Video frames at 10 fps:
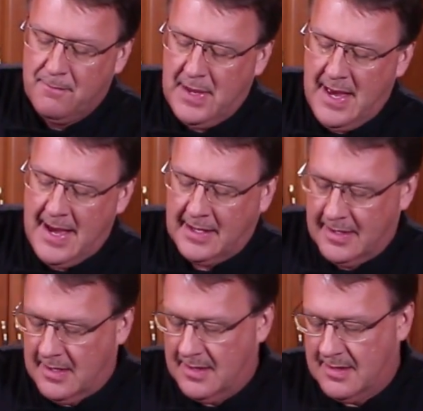Pack
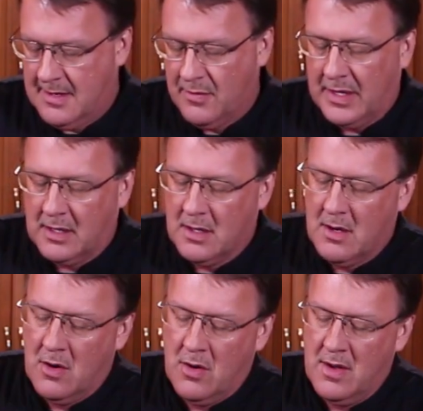it. There we
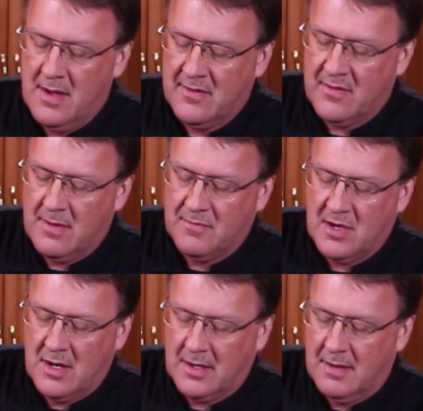go. That's what I'm
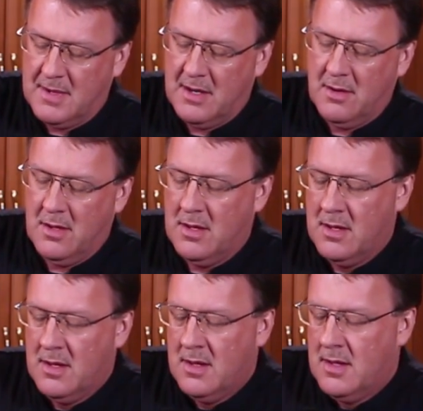talking about.
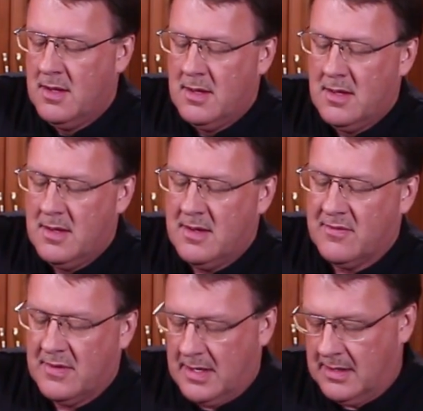
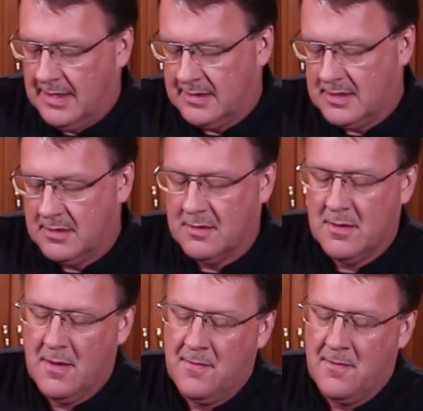That's what I like to do.